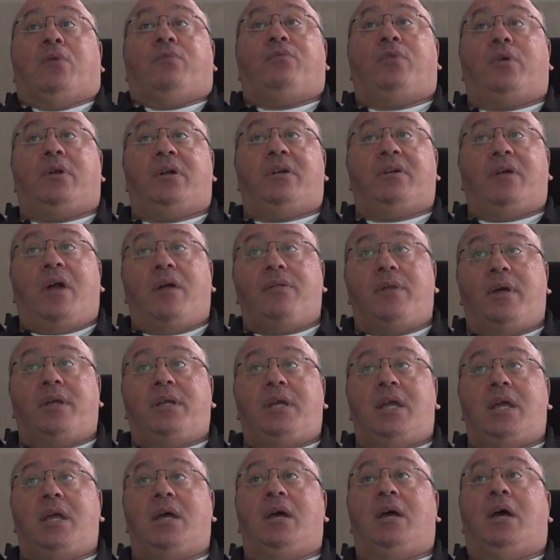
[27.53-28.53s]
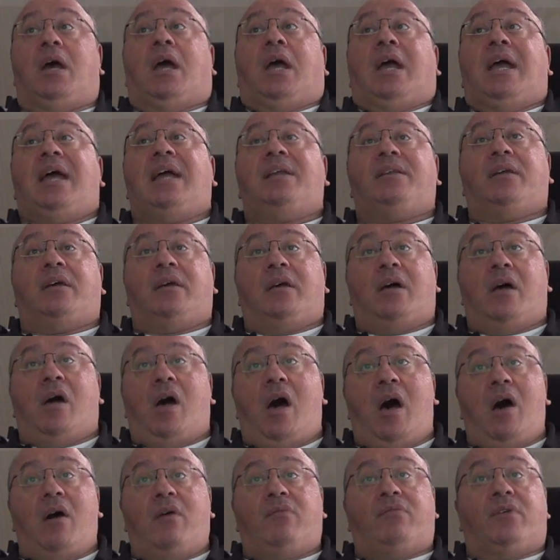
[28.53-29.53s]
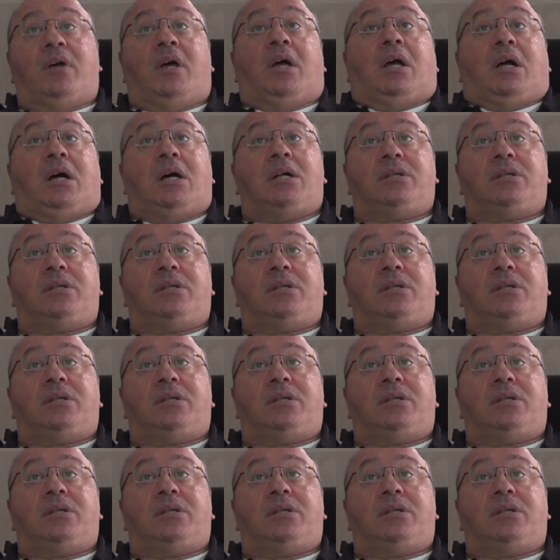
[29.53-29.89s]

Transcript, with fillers: for another year and a half